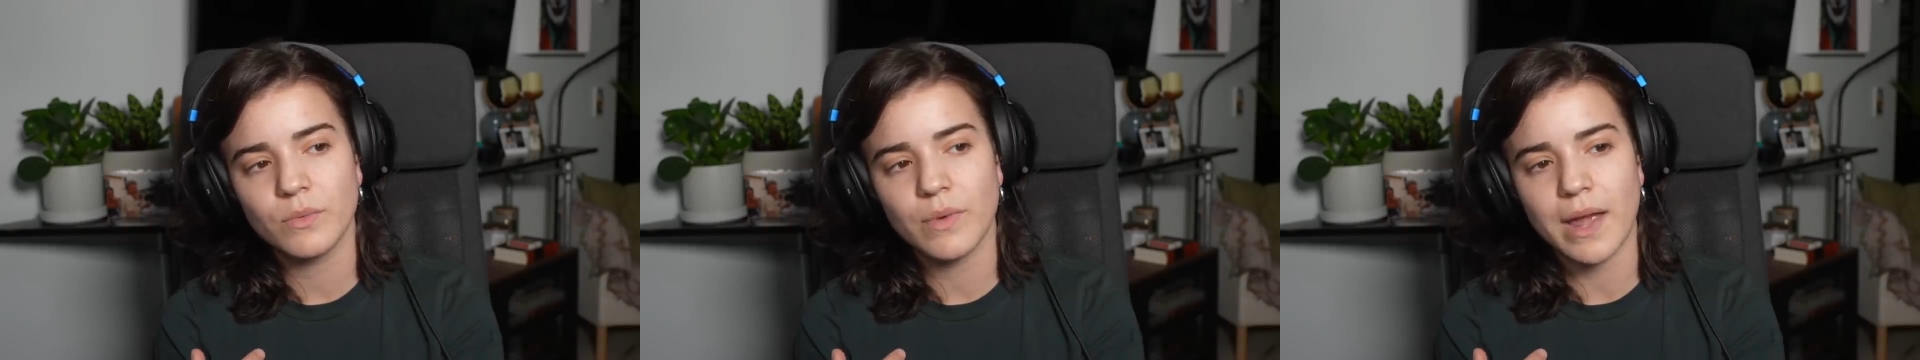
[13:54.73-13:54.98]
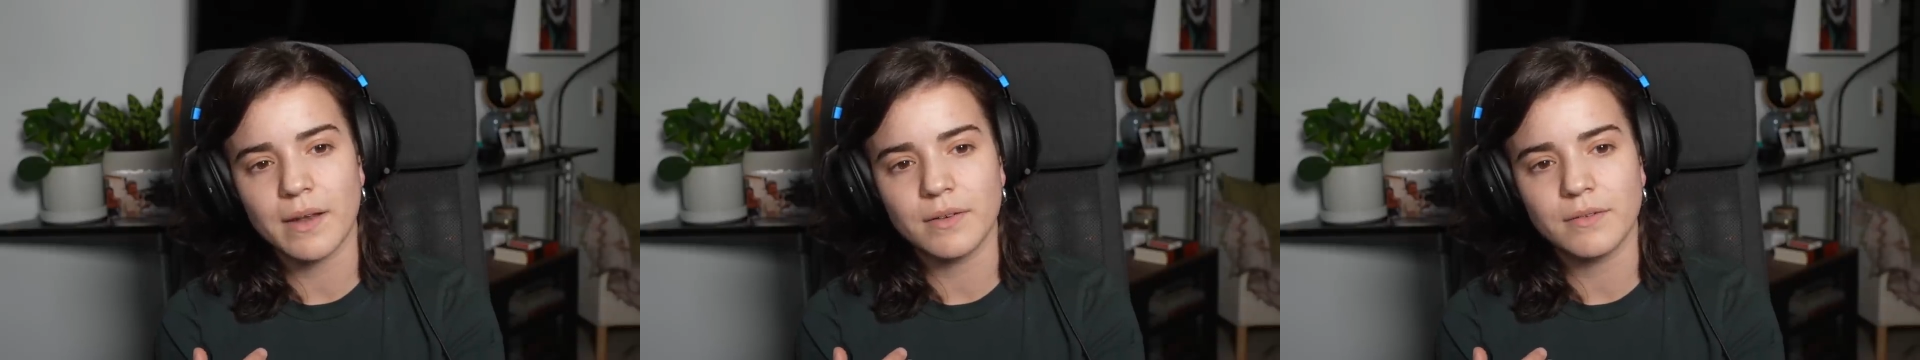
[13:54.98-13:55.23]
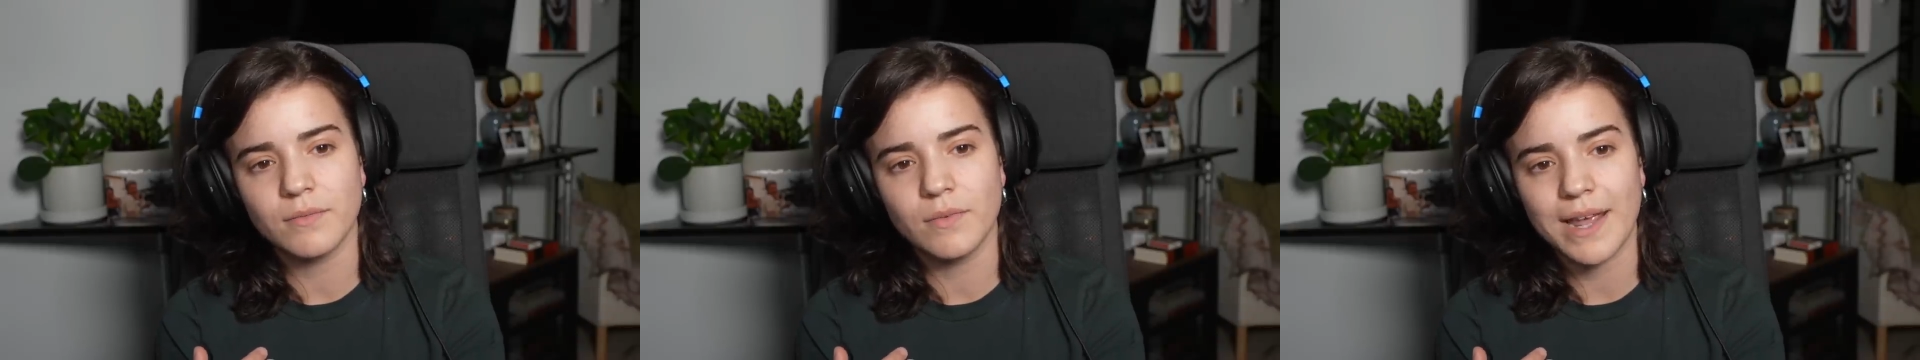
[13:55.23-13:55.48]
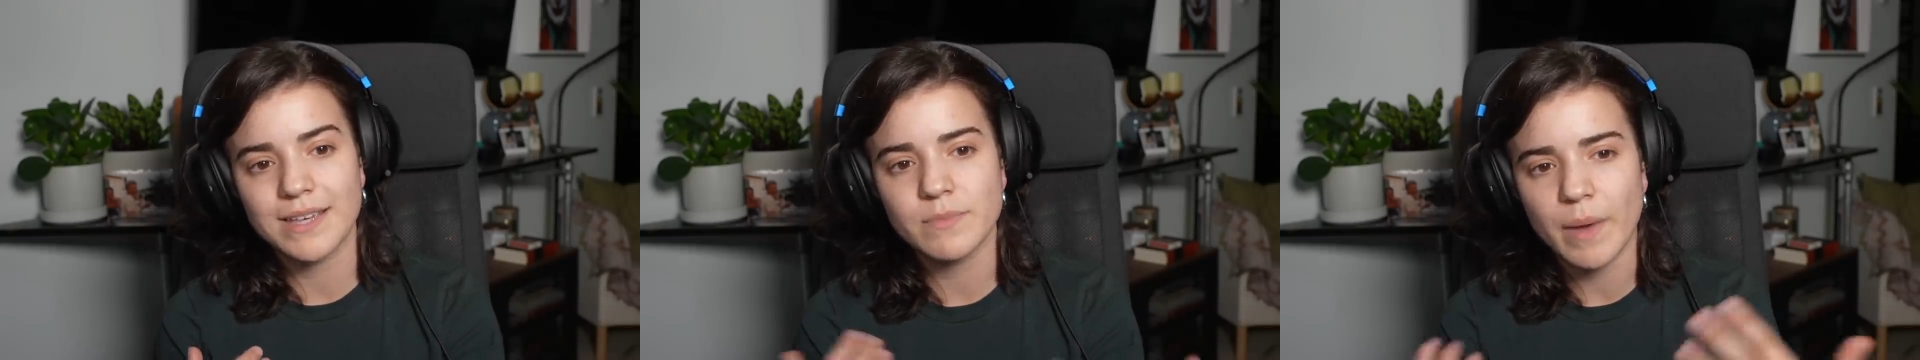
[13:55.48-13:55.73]
and
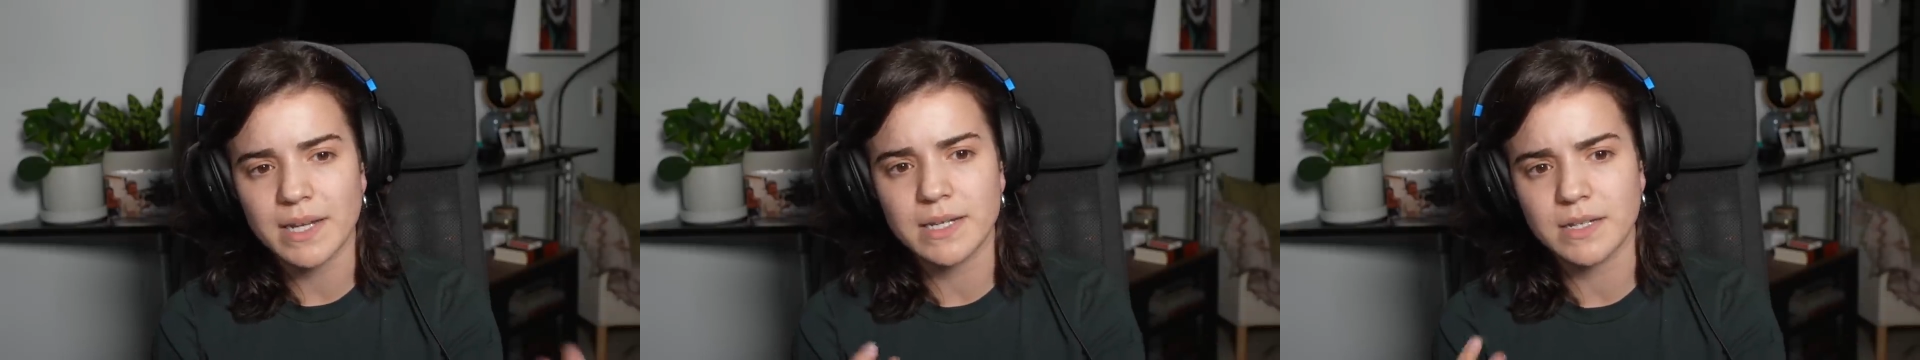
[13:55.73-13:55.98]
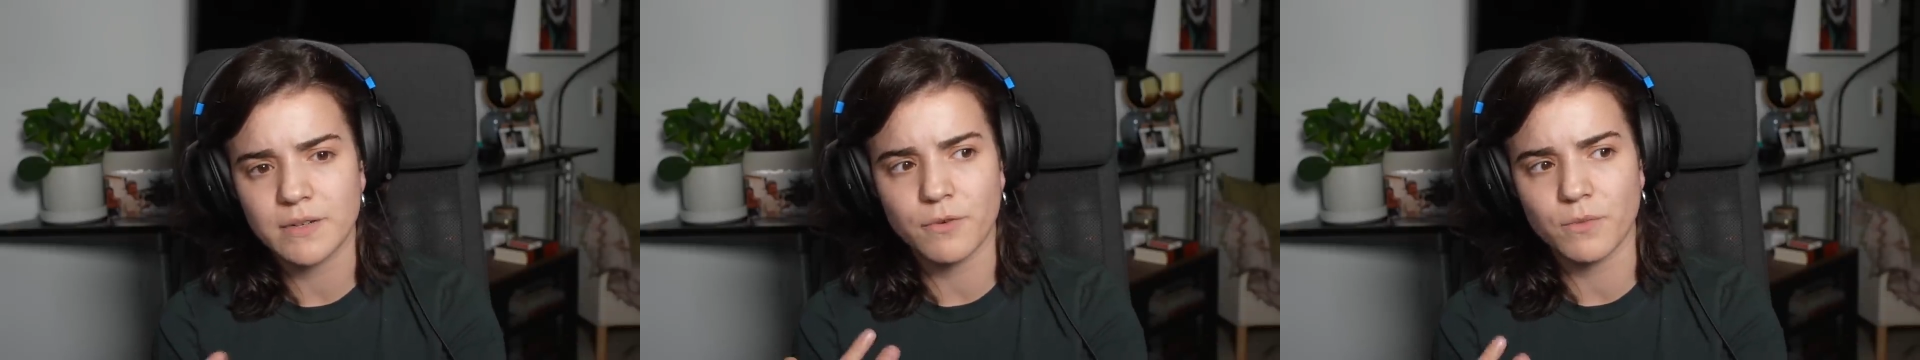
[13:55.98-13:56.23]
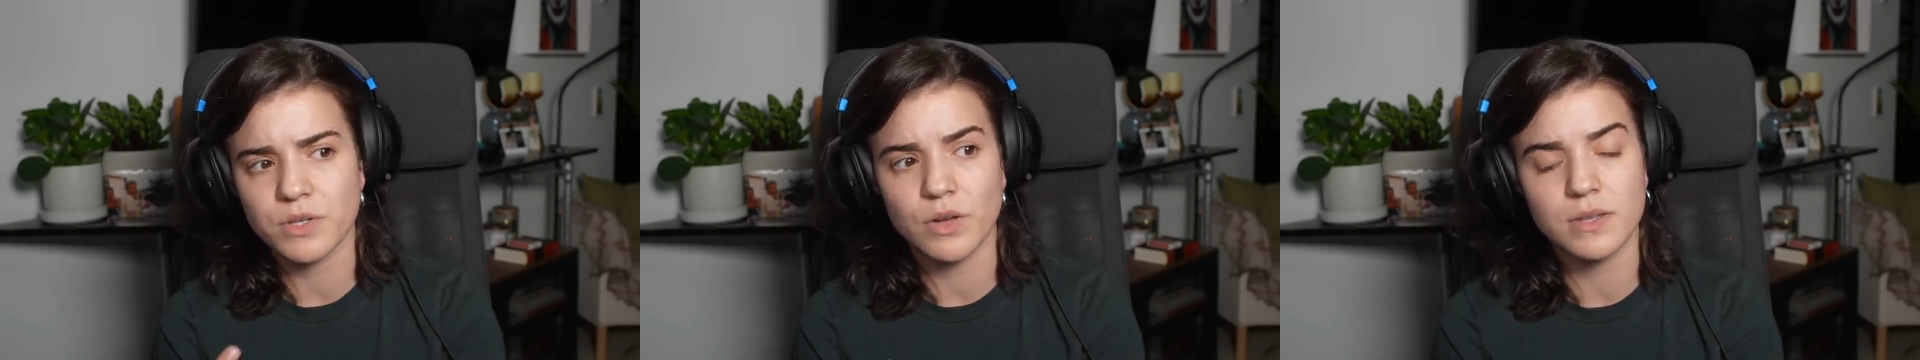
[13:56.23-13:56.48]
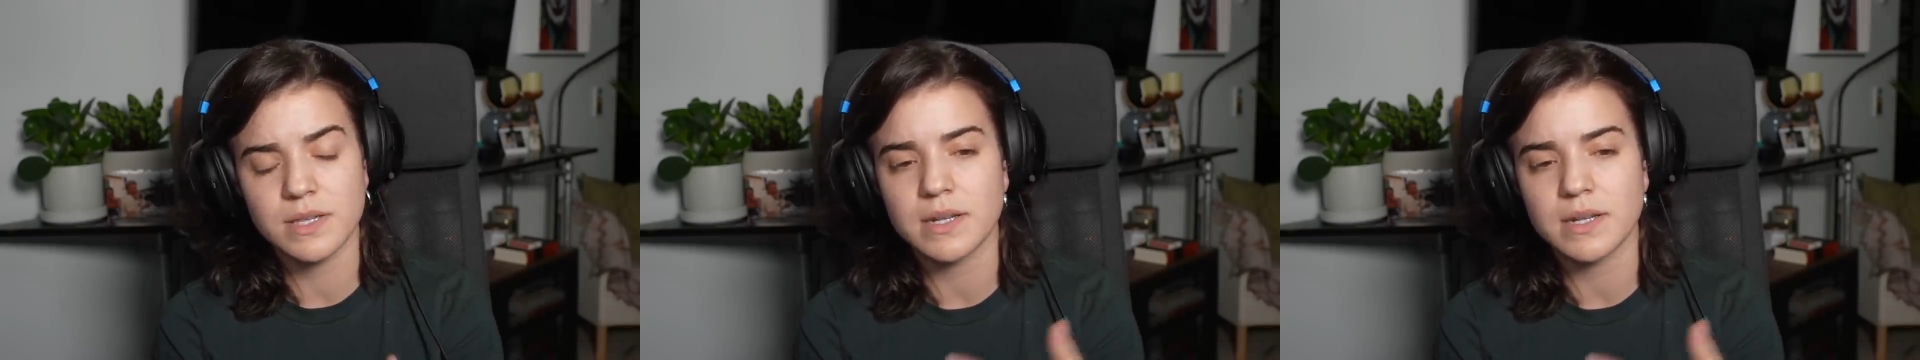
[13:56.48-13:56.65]
expecting different results,